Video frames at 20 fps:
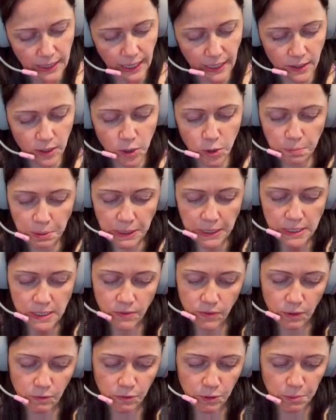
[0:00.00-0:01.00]
little piece
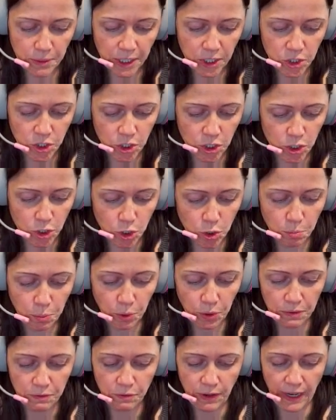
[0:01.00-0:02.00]
of information,
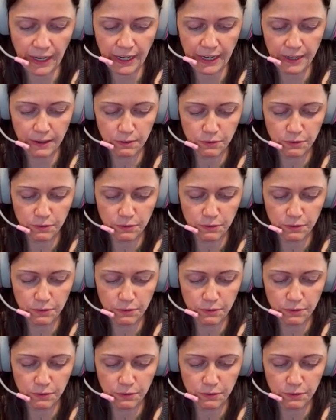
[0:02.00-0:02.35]
2.5